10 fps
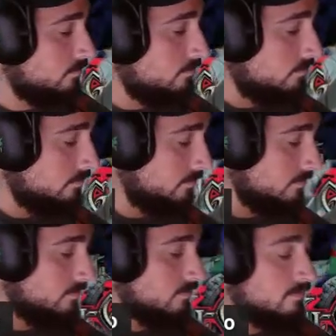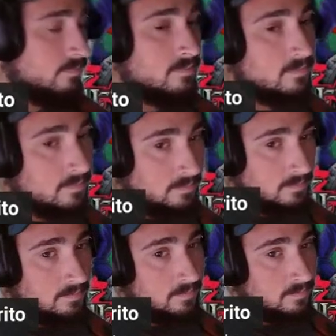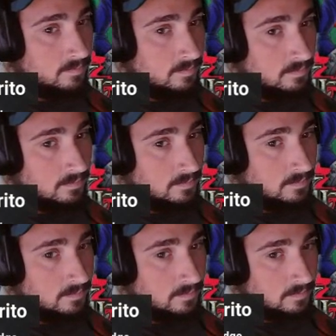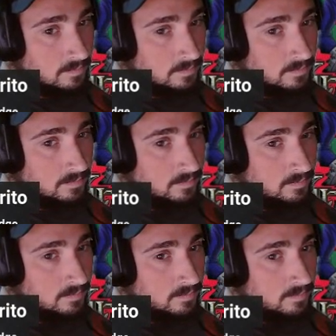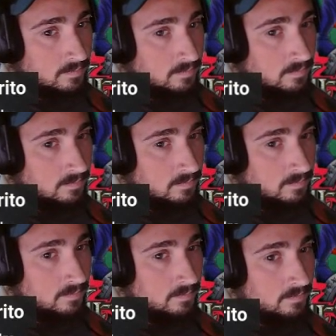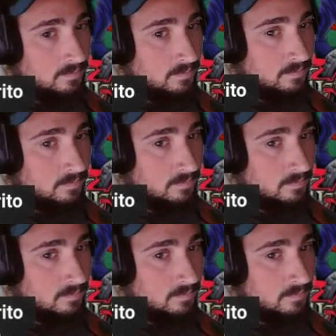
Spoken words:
(silent)